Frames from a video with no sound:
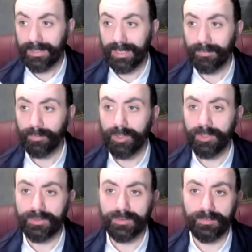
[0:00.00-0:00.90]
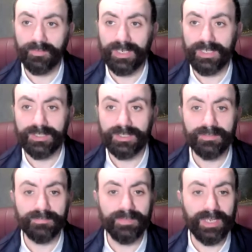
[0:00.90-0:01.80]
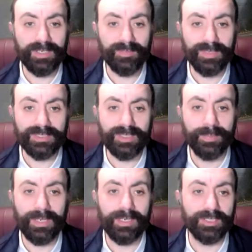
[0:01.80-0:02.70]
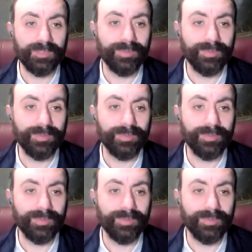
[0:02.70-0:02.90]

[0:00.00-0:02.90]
they would face a severe domestic backlash.